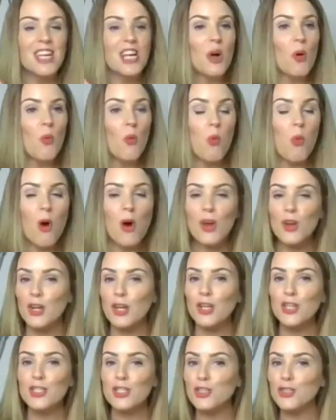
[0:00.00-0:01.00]

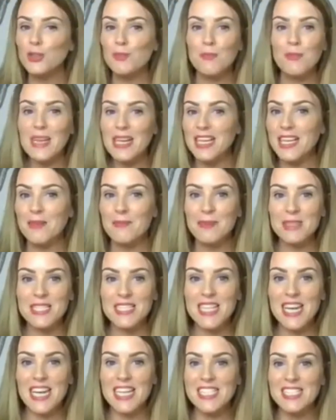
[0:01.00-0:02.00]
100 million
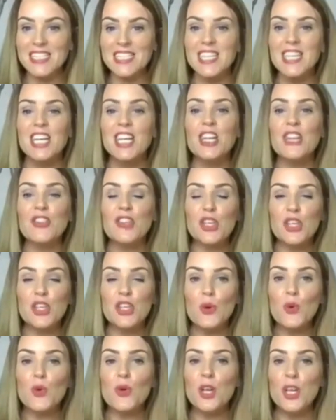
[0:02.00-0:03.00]
%, that
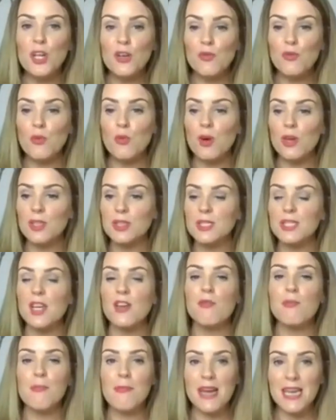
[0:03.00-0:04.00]
your loved ones
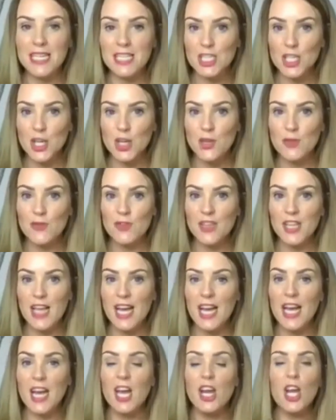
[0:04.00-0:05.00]
have made it over there.
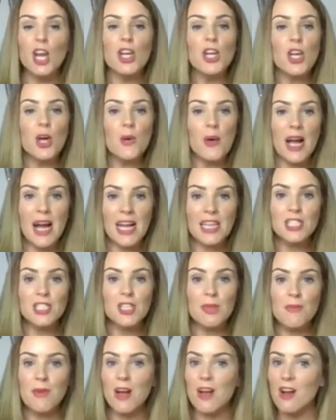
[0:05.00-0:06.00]
And I know, hand
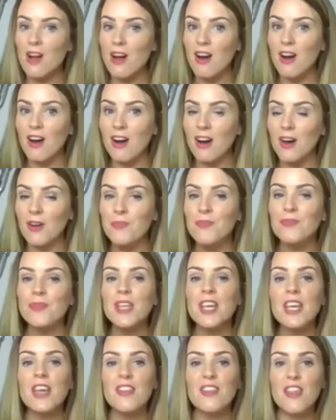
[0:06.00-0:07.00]
on my heart,
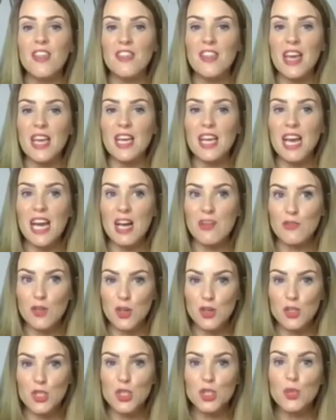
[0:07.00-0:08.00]
that they have
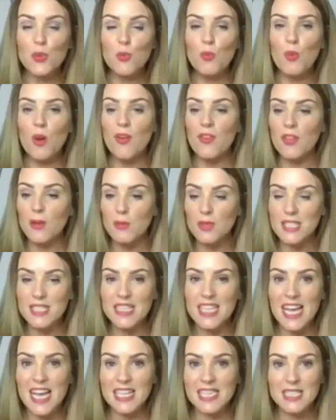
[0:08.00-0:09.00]
got someone that was
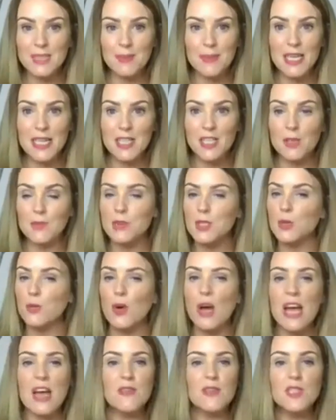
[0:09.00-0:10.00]
there to meet them. So
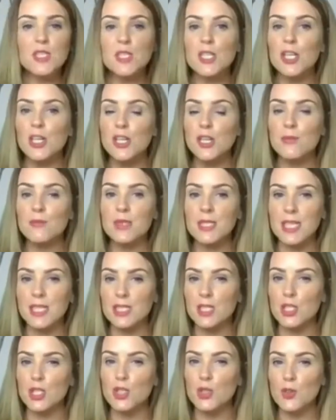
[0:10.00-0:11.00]
whatever
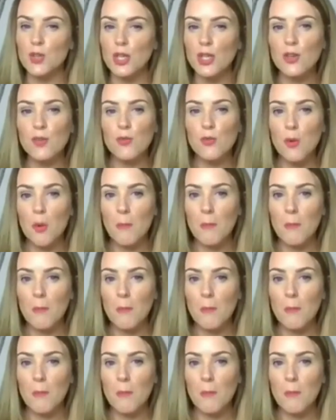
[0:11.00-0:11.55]
circumstances your loved one